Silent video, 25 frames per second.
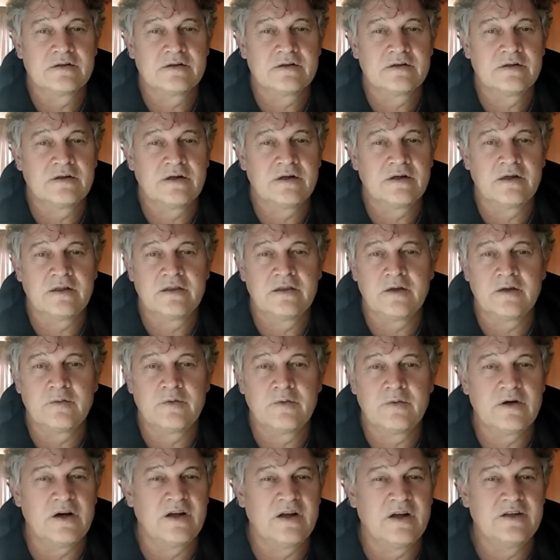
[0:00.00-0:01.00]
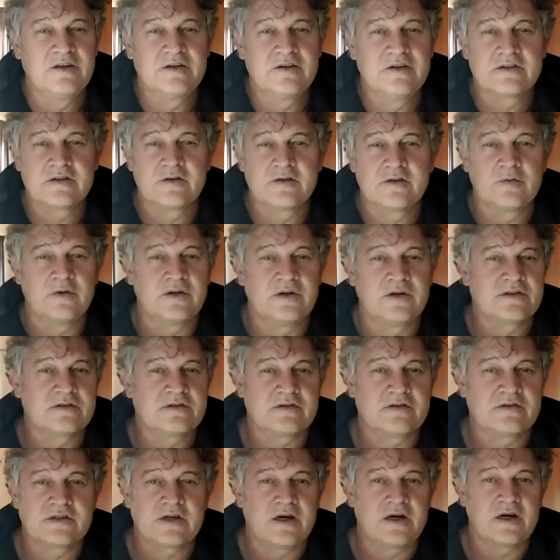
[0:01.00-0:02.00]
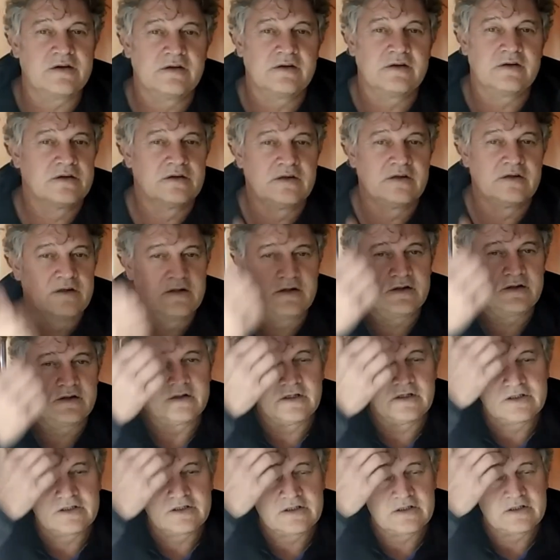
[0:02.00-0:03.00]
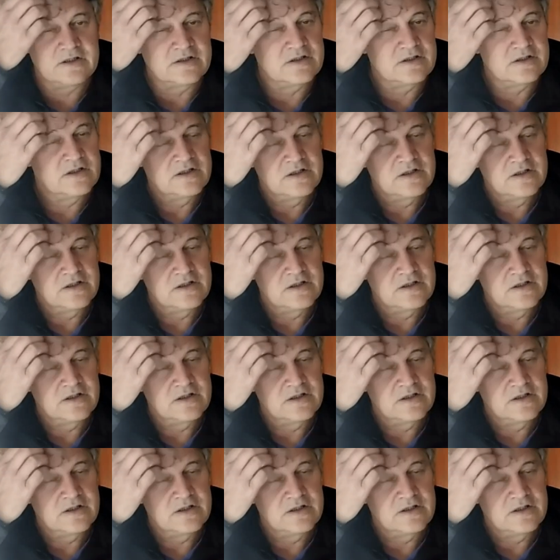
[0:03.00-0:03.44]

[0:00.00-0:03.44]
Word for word: And I think we only used it once or so, and that's it.